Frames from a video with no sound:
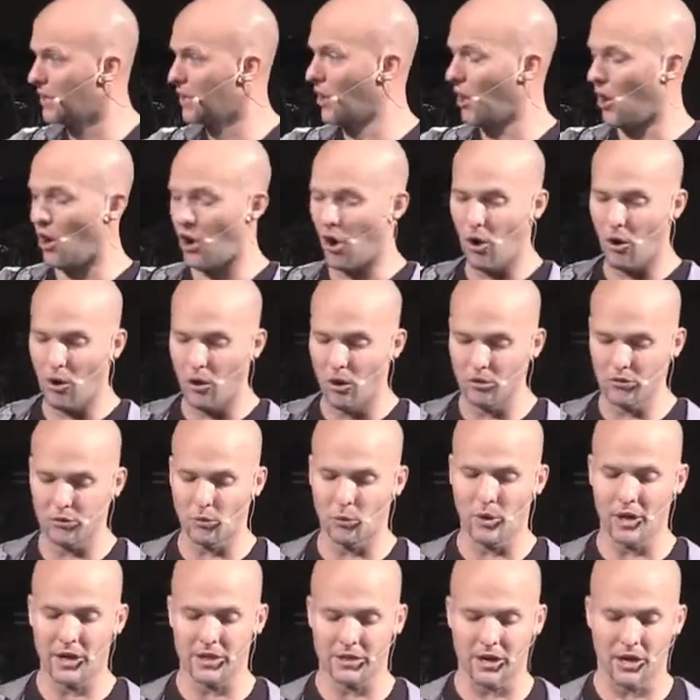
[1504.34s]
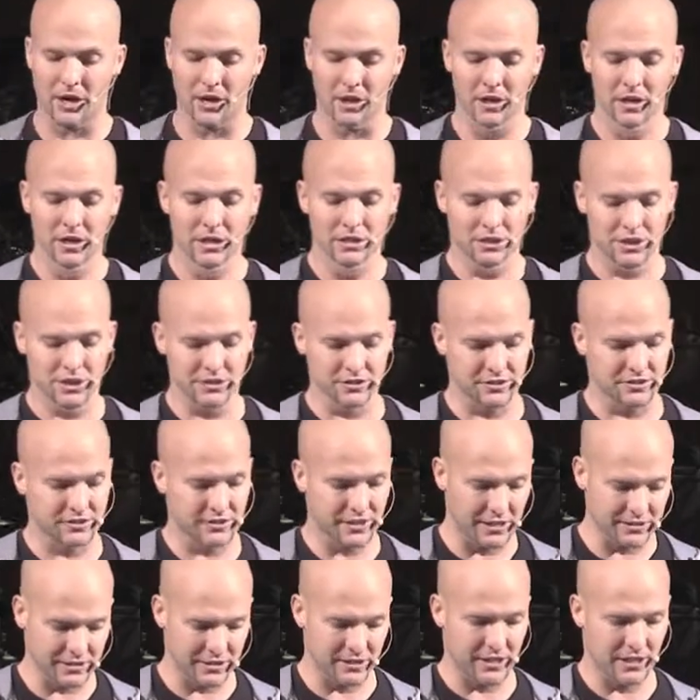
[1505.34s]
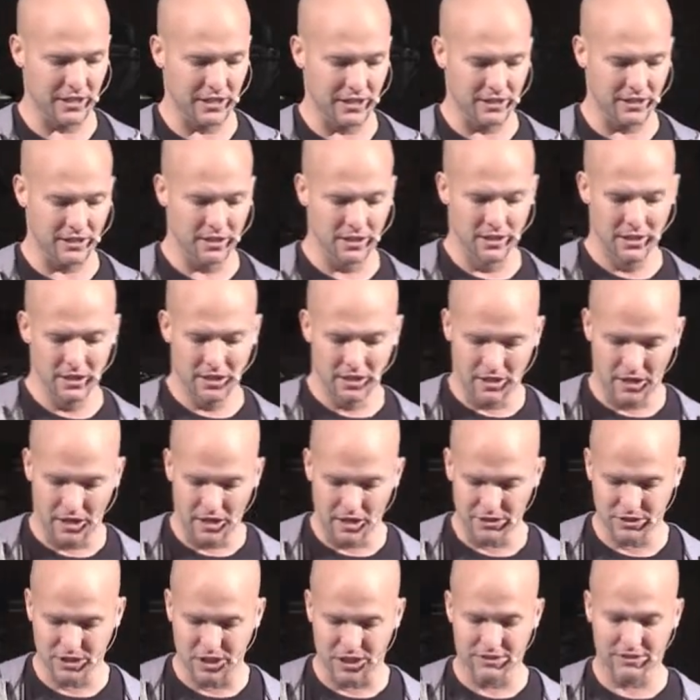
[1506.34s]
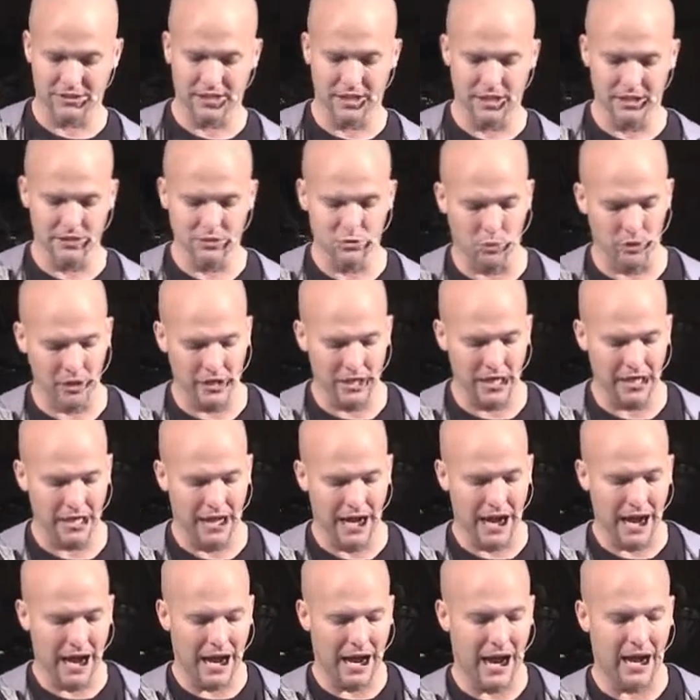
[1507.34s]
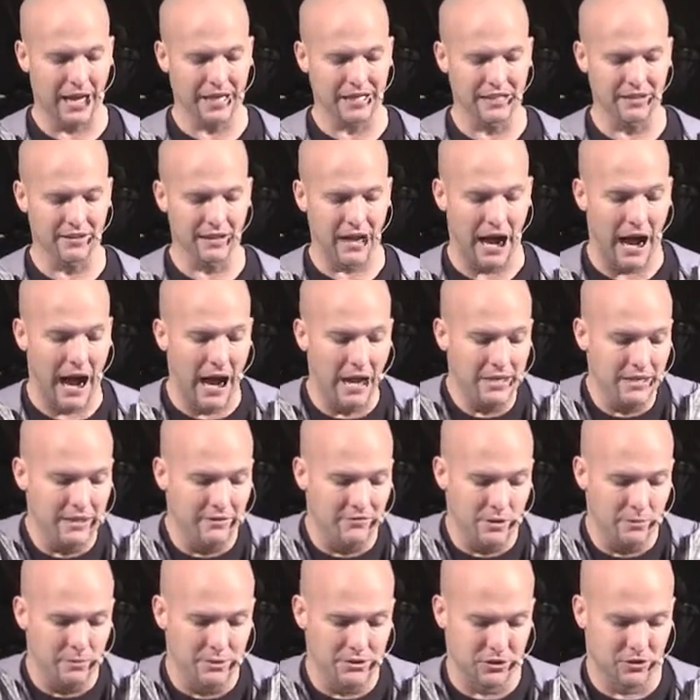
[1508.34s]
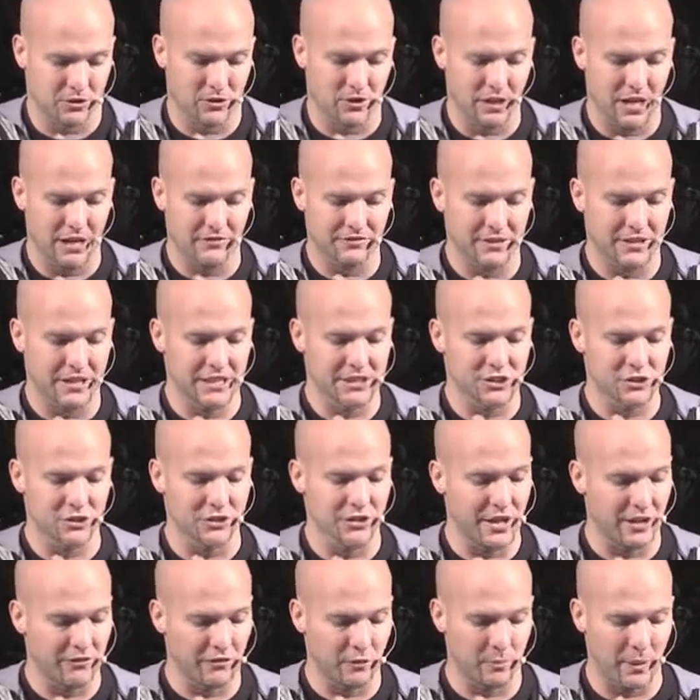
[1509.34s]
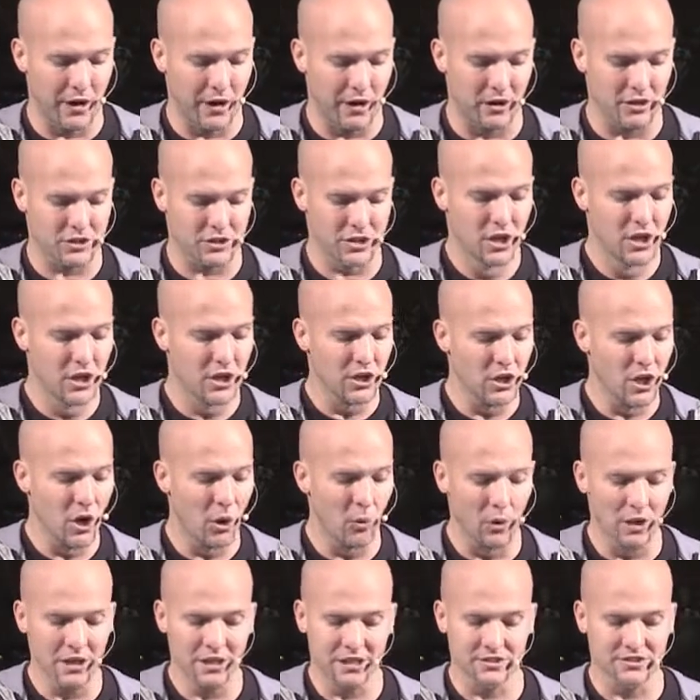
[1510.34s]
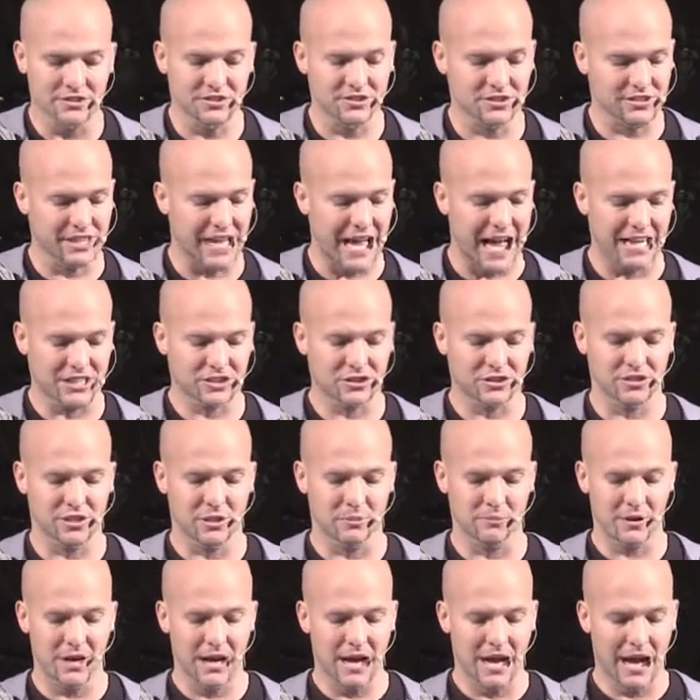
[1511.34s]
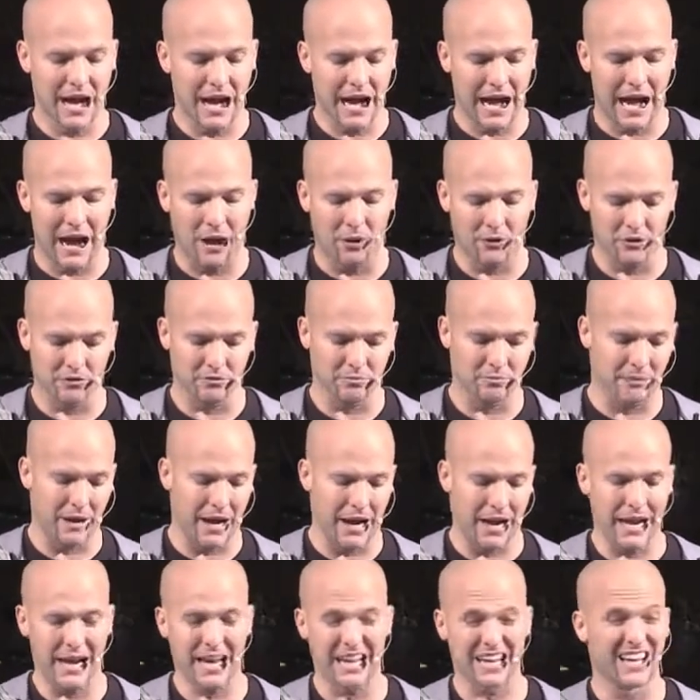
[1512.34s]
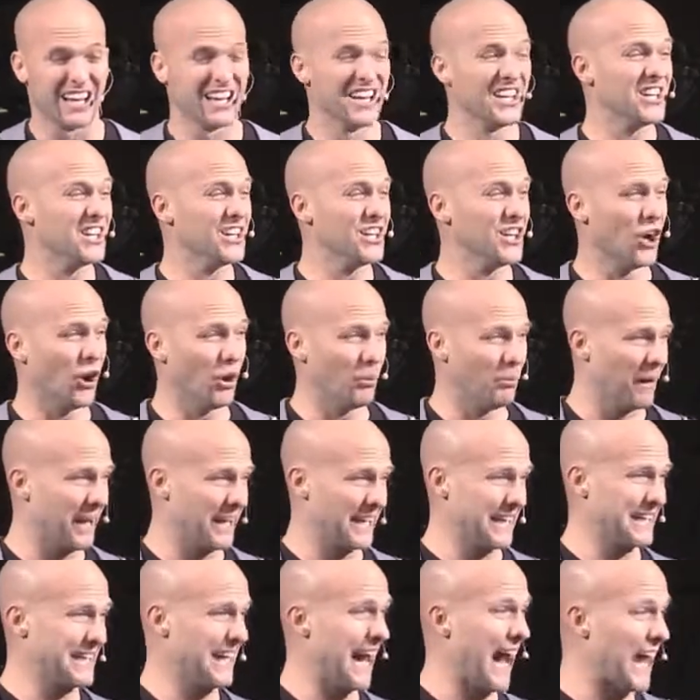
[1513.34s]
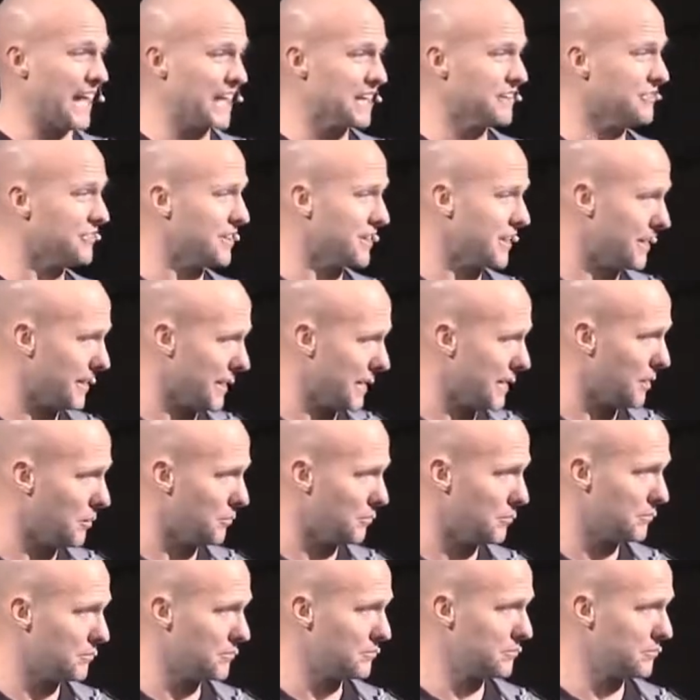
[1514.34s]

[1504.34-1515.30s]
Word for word: all the way there. Jesus says in, in uh, John ten twenty-eight, I give, I give them eternal life, and they shall never perish. No one can snatch them out of my hand. Nobody, not even them.